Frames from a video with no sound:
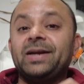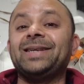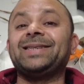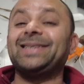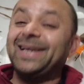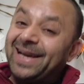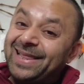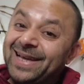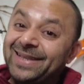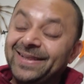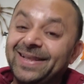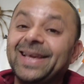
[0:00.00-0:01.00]
is
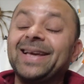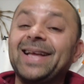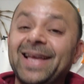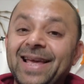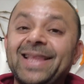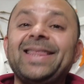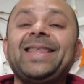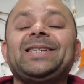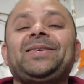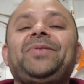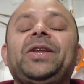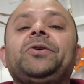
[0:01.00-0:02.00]
another link in
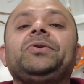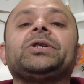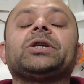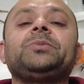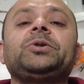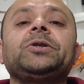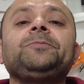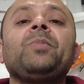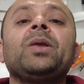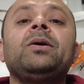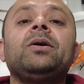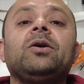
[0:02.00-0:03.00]
this video
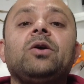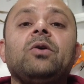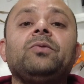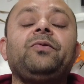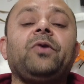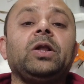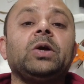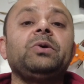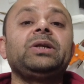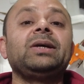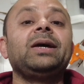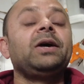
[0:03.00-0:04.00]
description. Go follow
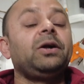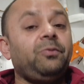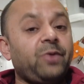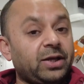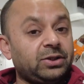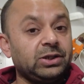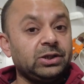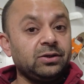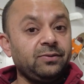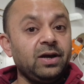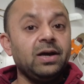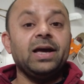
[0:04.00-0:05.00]
it,
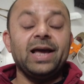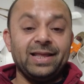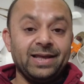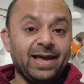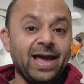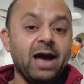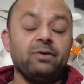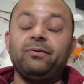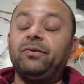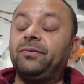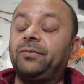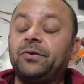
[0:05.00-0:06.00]
register an
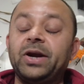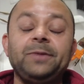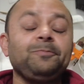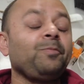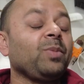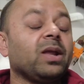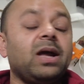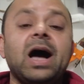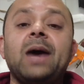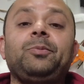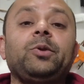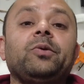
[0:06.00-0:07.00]
account for free,
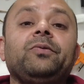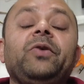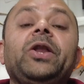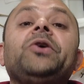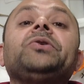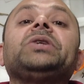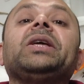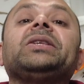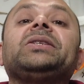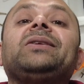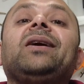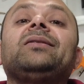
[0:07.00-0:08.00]
upload videos
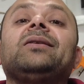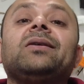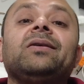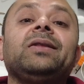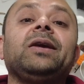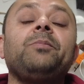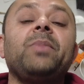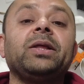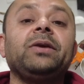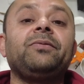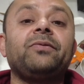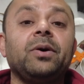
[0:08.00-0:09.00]
and start earning
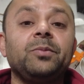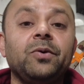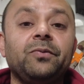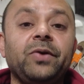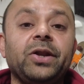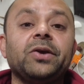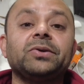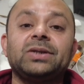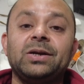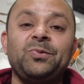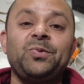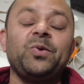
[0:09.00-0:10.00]
money from your
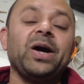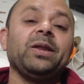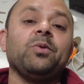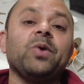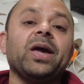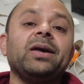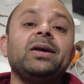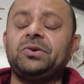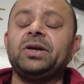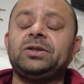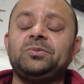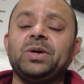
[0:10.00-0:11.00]
videos right away.
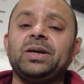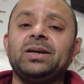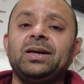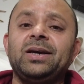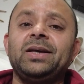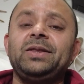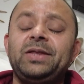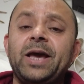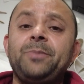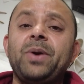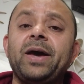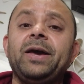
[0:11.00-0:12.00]
Trust me,
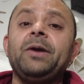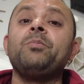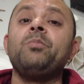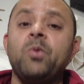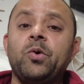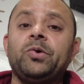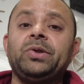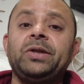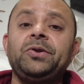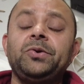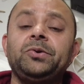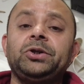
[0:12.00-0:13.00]
they pay more
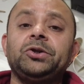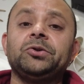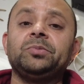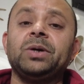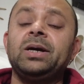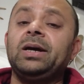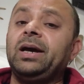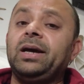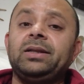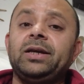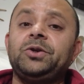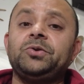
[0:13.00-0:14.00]
than YouTube,
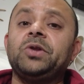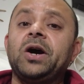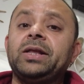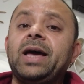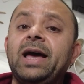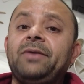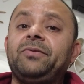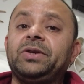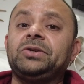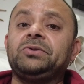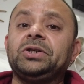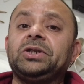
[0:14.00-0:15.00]
and they do not have
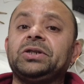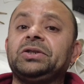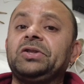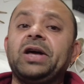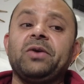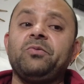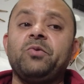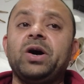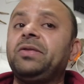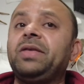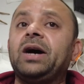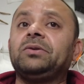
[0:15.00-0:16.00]
restrictions like
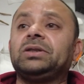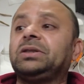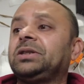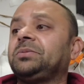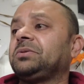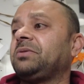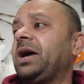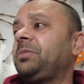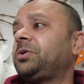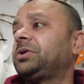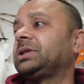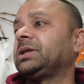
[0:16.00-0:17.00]
1,000
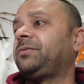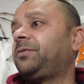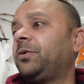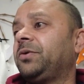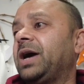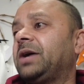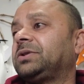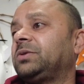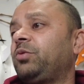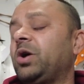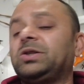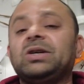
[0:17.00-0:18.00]
subscribers and
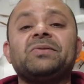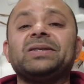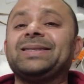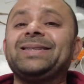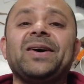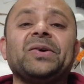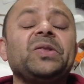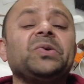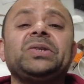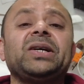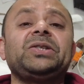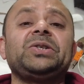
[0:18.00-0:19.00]
4,000 watch hours.
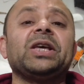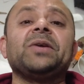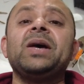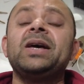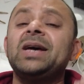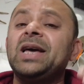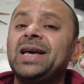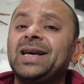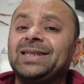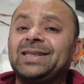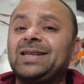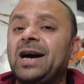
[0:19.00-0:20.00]
No such thing.
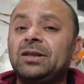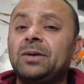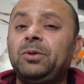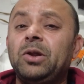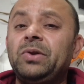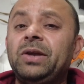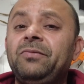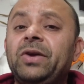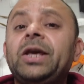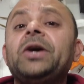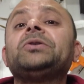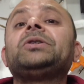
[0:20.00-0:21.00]
Start uploading
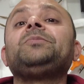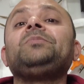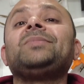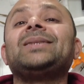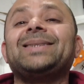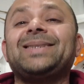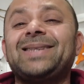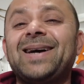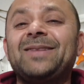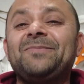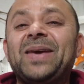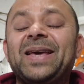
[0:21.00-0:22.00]
videos,
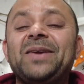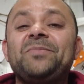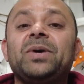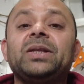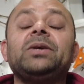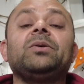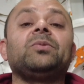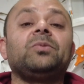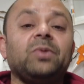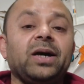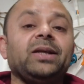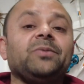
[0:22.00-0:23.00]
start making money
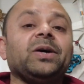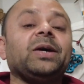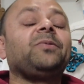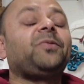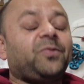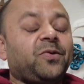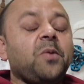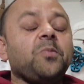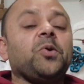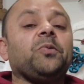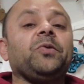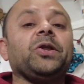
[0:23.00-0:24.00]
right away
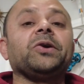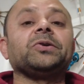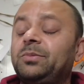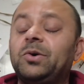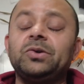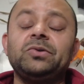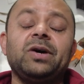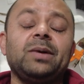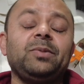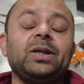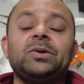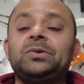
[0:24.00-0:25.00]
from your videos. The more you
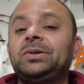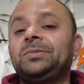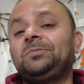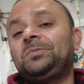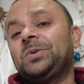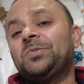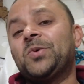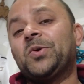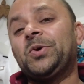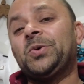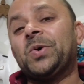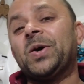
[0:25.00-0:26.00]
upload, the
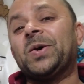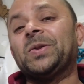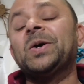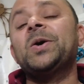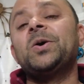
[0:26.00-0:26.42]
more you earn.